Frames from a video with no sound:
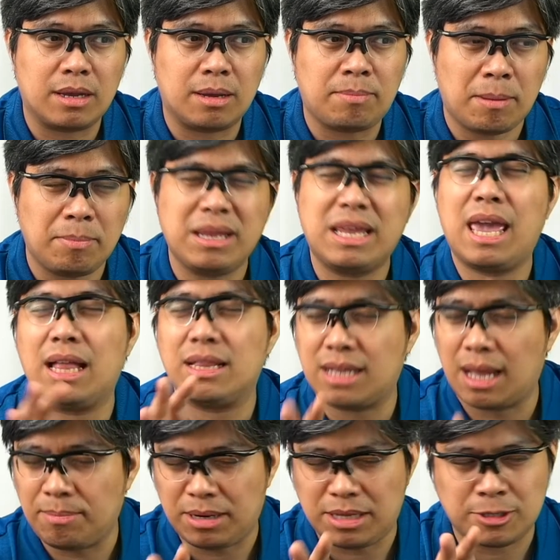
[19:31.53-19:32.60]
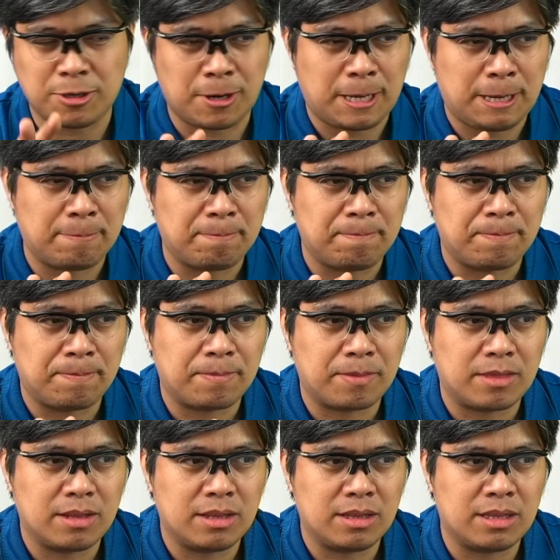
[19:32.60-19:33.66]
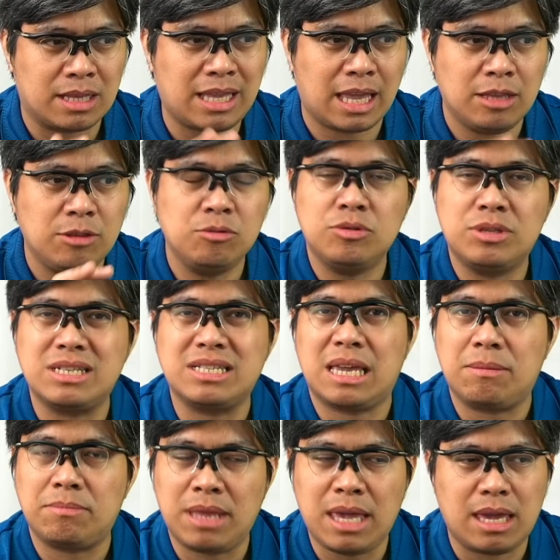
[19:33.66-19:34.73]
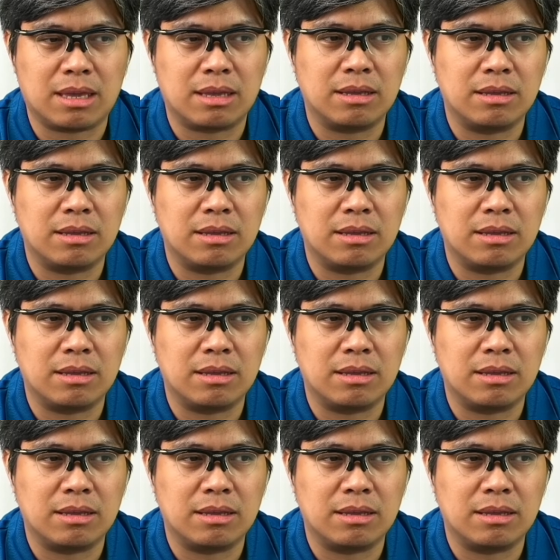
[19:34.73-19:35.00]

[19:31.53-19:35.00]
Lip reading: publicly held company, that can do the same thing